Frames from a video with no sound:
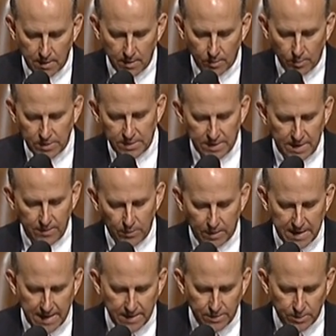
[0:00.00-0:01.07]
which in either
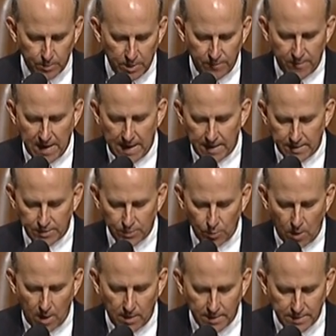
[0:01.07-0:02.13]
case shall be valid to
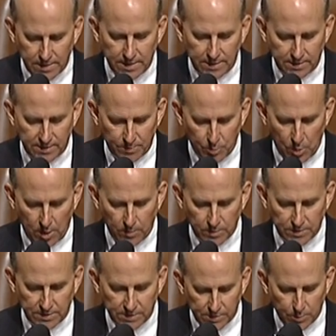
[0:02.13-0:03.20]
all intents and
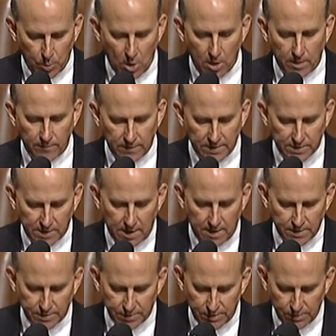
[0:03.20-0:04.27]
purposes as part of this
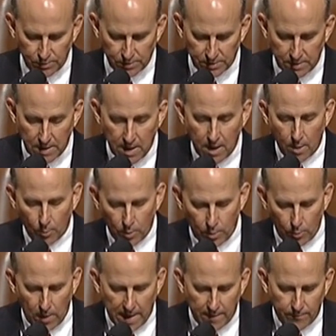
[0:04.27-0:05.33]
Constitution when
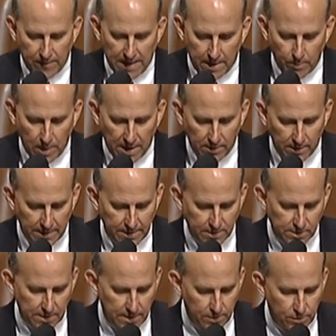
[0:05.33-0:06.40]
ratified by the
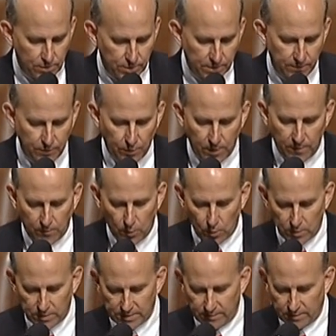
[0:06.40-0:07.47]
legislatures of
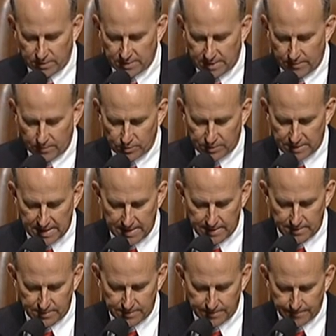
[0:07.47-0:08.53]
3/4 of the several
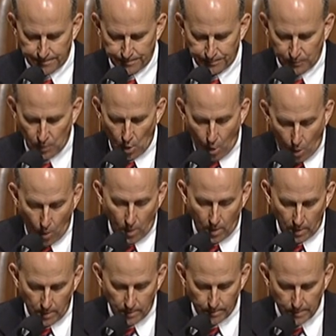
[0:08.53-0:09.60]
states.
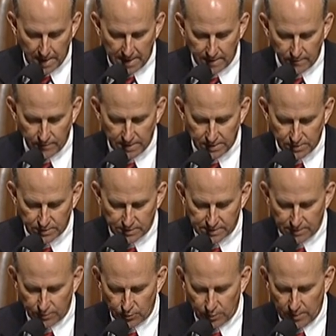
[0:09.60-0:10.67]
or by conventions
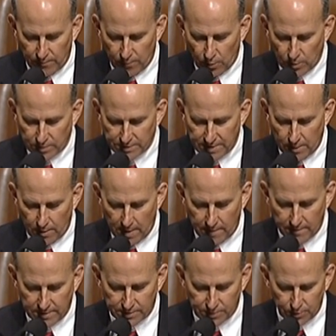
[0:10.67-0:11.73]
in 3/4 thereof,
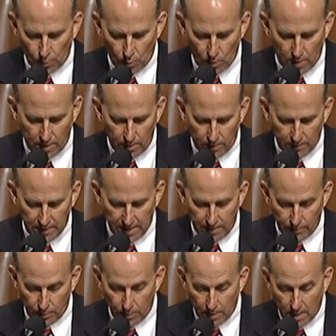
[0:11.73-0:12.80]
as the one or the
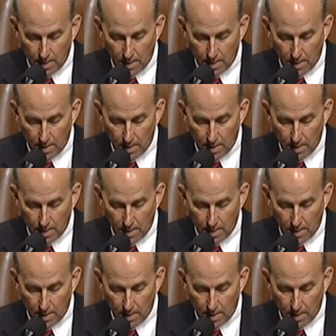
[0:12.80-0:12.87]
other